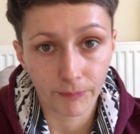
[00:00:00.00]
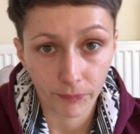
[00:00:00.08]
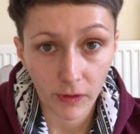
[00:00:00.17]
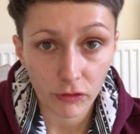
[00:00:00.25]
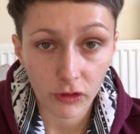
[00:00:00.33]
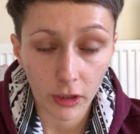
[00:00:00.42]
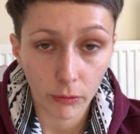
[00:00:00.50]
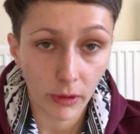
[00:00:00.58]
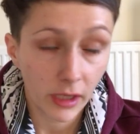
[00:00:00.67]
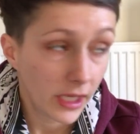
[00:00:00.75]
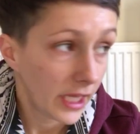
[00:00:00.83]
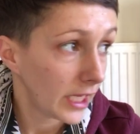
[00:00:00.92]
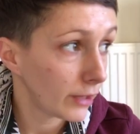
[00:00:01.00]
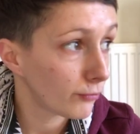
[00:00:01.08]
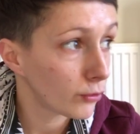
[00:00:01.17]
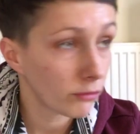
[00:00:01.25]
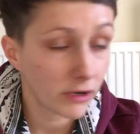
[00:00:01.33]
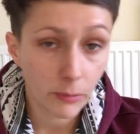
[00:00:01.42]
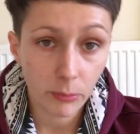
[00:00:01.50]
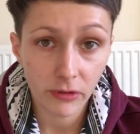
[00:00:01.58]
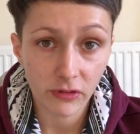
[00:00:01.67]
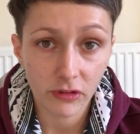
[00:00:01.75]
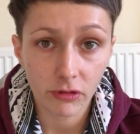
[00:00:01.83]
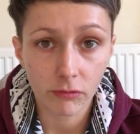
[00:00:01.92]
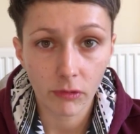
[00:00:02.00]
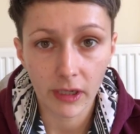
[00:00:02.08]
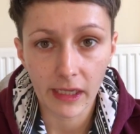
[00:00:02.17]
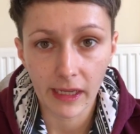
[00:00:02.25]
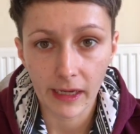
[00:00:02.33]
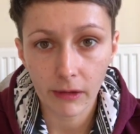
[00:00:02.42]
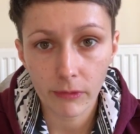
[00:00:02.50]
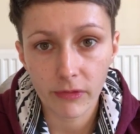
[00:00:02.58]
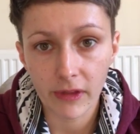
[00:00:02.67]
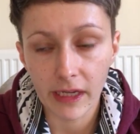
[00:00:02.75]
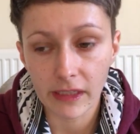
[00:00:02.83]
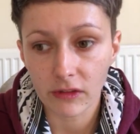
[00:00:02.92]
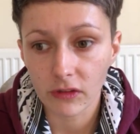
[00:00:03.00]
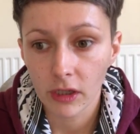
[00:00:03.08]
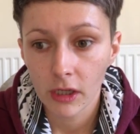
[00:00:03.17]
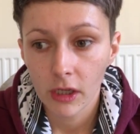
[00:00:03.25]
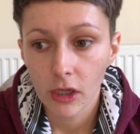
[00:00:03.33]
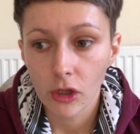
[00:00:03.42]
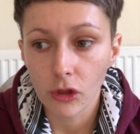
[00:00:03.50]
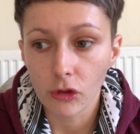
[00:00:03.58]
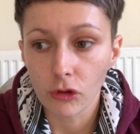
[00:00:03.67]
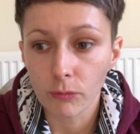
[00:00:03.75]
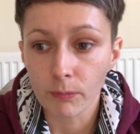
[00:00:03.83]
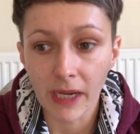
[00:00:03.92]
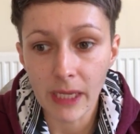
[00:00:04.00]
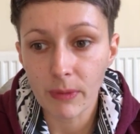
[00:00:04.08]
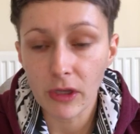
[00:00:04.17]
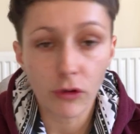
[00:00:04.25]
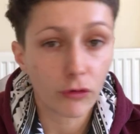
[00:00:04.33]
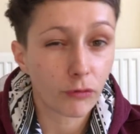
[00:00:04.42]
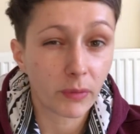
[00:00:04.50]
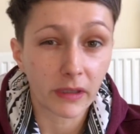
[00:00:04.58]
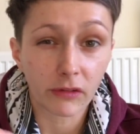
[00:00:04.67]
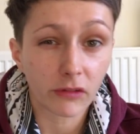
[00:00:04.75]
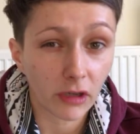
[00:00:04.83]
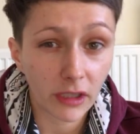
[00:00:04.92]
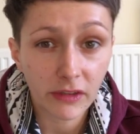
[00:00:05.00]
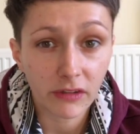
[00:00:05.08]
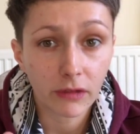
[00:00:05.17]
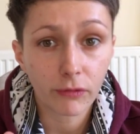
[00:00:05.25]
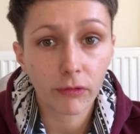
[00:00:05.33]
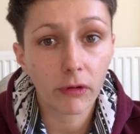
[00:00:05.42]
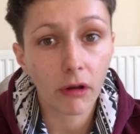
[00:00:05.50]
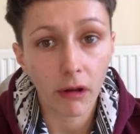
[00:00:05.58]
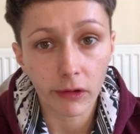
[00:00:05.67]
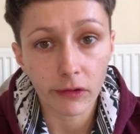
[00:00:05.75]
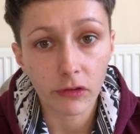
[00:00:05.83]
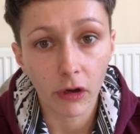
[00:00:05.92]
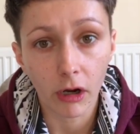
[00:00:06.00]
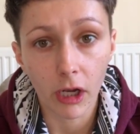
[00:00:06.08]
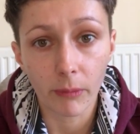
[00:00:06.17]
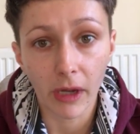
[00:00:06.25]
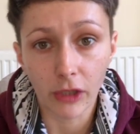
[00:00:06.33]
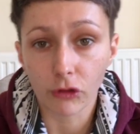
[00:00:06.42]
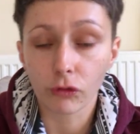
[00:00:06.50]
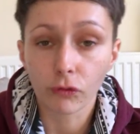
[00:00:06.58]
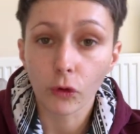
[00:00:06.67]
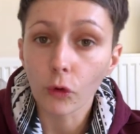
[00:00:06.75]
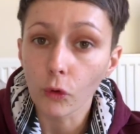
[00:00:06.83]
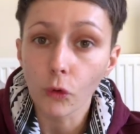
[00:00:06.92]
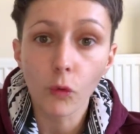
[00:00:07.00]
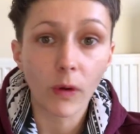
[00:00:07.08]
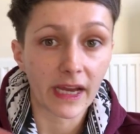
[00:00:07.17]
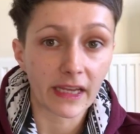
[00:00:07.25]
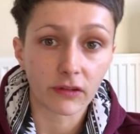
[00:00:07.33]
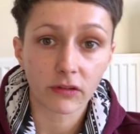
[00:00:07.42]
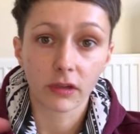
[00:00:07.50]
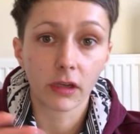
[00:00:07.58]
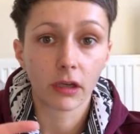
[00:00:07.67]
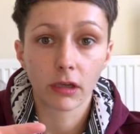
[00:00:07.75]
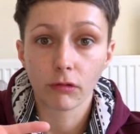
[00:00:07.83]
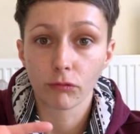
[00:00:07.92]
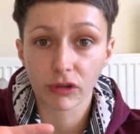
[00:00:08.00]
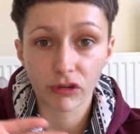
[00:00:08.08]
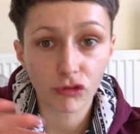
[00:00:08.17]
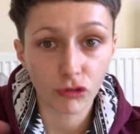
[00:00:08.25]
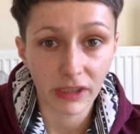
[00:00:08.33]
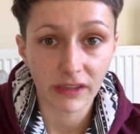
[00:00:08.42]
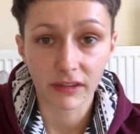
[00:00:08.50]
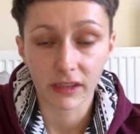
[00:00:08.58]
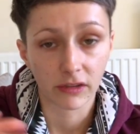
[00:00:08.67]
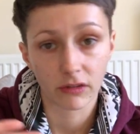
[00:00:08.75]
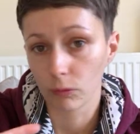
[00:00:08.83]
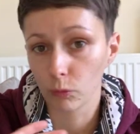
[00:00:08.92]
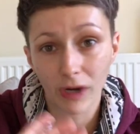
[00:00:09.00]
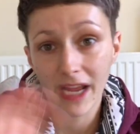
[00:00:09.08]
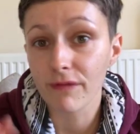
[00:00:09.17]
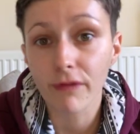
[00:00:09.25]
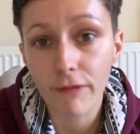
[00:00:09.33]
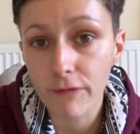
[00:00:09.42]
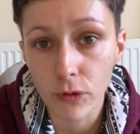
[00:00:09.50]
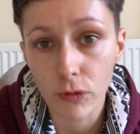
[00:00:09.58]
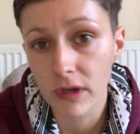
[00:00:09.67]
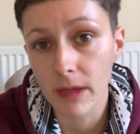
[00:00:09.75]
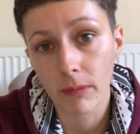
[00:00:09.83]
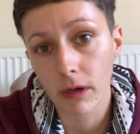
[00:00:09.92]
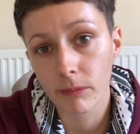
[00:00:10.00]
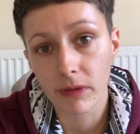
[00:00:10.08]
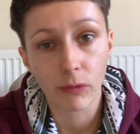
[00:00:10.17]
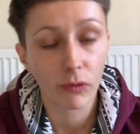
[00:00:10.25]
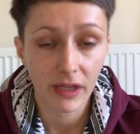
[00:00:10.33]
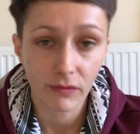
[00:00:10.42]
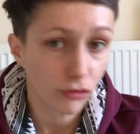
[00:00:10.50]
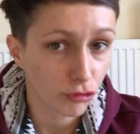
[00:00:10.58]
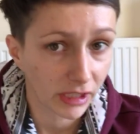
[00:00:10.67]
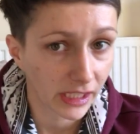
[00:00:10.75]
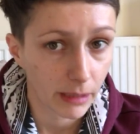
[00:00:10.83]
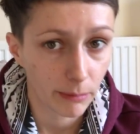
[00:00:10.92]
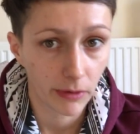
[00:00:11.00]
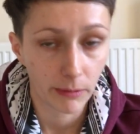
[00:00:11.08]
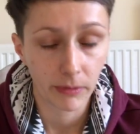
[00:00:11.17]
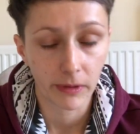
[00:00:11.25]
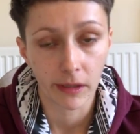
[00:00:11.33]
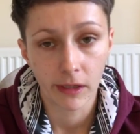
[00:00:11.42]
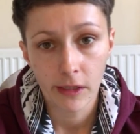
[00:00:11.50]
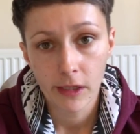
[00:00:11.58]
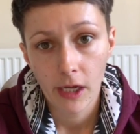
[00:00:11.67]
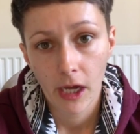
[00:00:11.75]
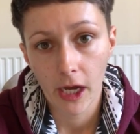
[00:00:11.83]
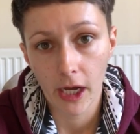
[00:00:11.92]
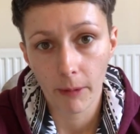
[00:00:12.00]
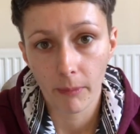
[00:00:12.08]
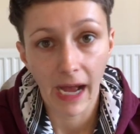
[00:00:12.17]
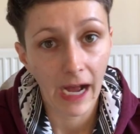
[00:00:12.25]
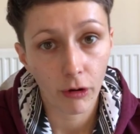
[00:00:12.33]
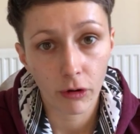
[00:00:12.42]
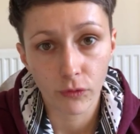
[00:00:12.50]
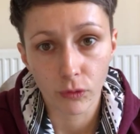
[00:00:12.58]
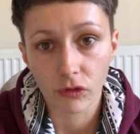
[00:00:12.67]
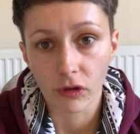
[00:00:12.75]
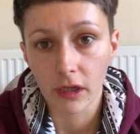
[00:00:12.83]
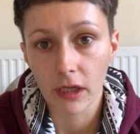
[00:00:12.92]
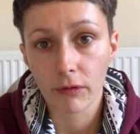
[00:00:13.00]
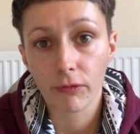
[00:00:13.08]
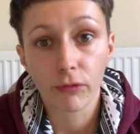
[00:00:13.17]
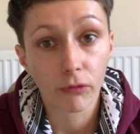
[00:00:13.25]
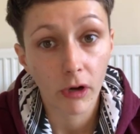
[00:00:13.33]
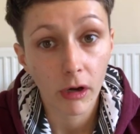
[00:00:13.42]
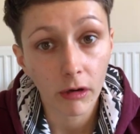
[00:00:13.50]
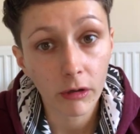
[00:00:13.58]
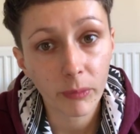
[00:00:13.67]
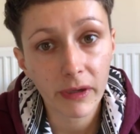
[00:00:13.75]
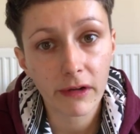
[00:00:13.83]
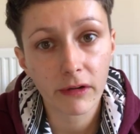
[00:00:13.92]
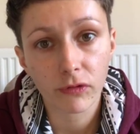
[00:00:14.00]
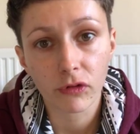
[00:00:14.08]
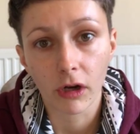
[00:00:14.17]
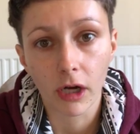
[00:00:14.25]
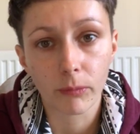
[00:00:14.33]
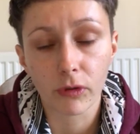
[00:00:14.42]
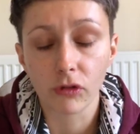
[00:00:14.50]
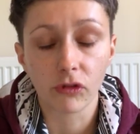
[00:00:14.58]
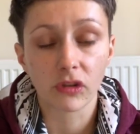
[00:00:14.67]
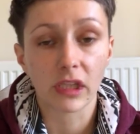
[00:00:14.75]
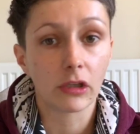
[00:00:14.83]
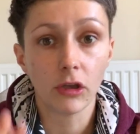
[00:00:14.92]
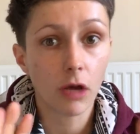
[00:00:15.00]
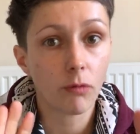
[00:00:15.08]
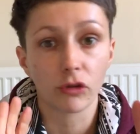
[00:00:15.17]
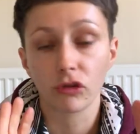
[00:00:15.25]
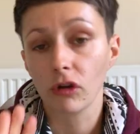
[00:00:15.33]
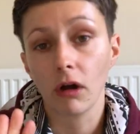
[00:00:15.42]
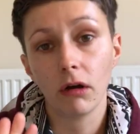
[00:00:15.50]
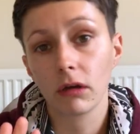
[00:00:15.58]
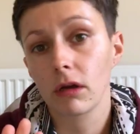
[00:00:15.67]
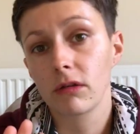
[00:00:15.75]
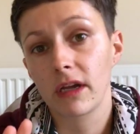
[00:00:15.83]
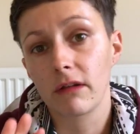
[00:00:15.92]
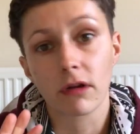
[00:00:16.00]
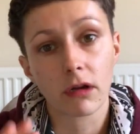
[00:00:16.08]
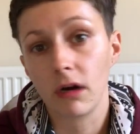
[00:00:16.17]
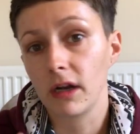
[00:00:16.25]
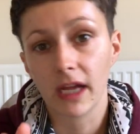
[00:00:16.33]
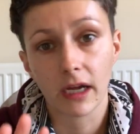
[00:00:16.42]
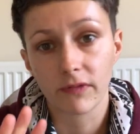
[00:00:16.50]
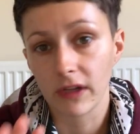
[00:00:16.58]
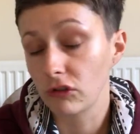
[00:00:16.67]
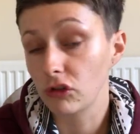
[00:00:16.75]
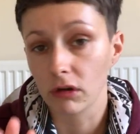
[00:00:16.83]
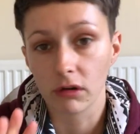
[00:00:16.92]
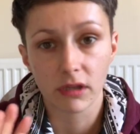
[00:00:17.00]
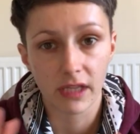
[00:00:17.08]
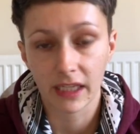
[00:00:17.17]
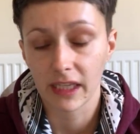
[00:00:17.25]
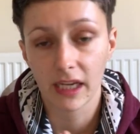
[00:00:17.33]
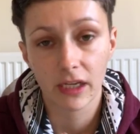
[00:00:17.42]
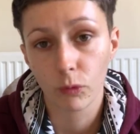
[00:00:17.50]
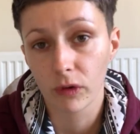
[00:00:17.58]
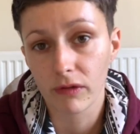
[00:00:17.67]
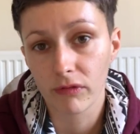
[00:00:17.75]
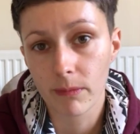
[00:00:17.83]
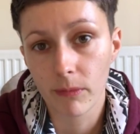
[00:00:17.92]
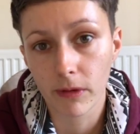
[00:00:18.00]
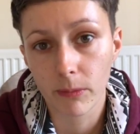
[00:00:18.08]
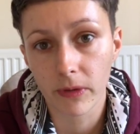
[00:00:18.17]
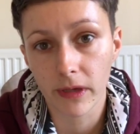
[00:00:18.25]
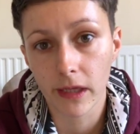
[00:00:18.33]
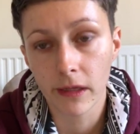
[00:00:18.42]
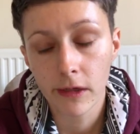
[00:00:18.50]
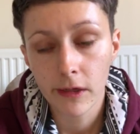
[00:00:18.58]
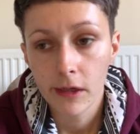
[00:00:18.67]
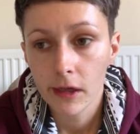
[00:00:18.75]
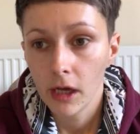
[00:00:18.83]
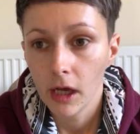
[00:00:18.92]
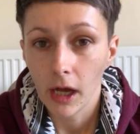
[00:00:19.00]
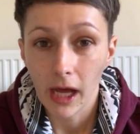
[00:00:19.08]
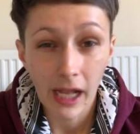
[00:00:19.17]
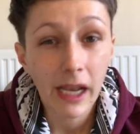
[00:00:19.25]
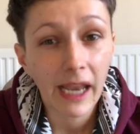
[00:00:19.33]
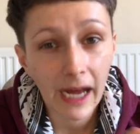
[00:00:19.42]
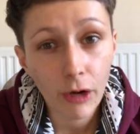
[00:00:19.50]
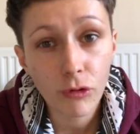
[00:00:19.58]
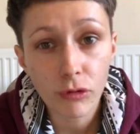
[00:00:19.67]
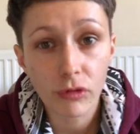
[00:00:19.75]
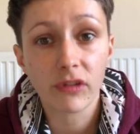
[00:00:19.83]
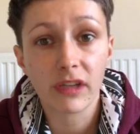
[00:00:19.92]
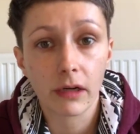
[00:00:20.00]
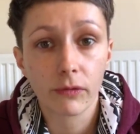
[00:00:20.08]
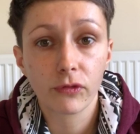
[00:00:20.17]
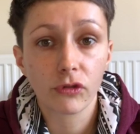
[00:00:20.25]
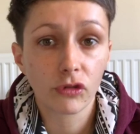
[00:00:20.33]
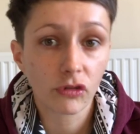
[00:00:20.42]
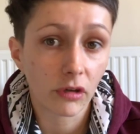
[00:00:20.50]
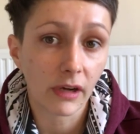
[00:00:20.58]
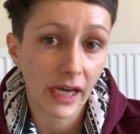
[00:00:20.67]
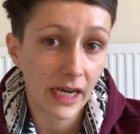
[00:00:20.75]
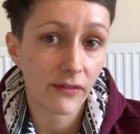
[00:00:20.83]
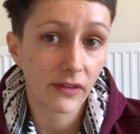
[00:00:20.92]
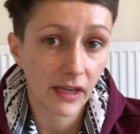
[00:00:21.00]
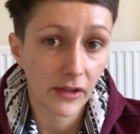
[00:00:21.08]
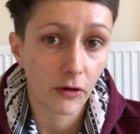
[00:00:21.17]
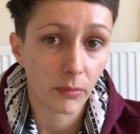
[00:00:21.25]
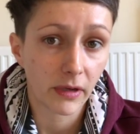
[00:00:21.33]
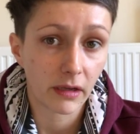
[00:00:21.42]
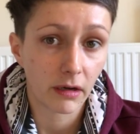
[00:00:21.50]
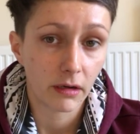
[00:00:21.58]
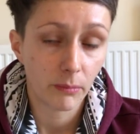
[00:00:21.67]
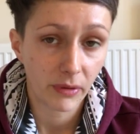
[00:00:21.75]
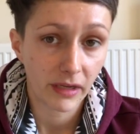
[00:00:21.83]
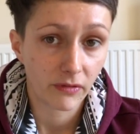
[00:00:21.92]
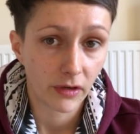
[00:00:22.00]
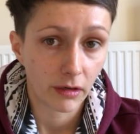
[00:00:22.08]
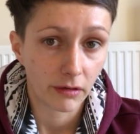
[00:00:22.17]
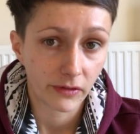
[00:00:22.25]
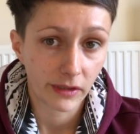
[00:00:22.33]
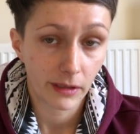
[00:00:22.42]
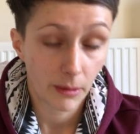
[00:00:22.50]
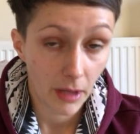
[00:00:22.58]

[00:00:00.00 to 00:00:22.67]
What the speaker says: So if you're in a position right now that maybe you've been dieting for a long time and you've always restricted whatever food it might be, whatever drink it might be, out of your diet for a long period of time because you just think, nope, I just can't go there, I can't have that chocolate, that cake, whatever it might be, allow yourself to start having a little bit of it,